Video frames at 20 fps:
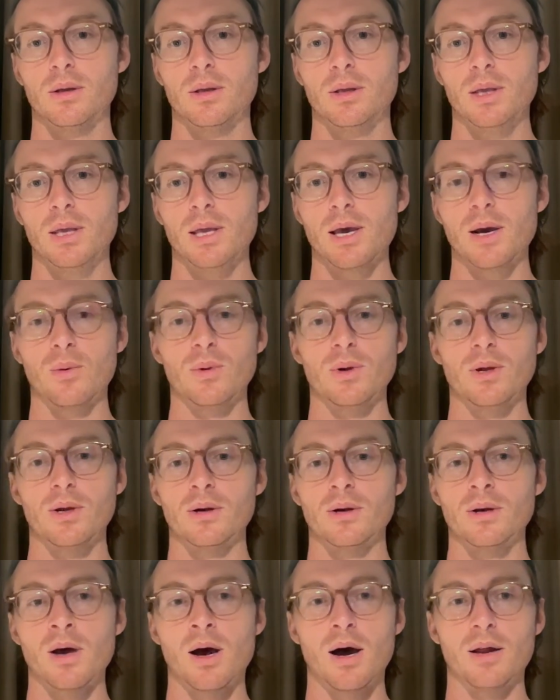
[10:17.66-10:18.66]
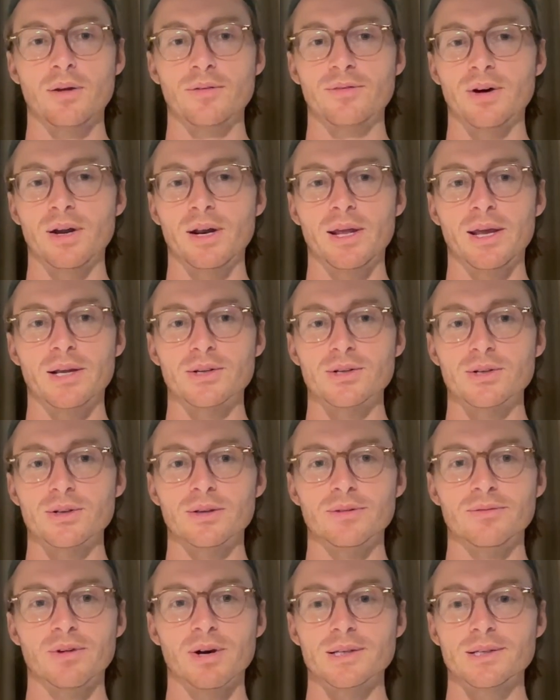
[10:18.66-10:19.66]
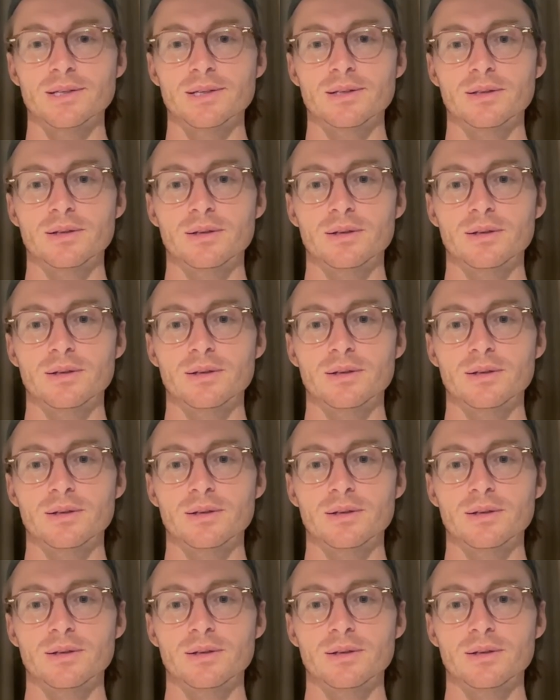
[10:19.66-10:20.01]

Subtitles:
yeah, we are not financial advice.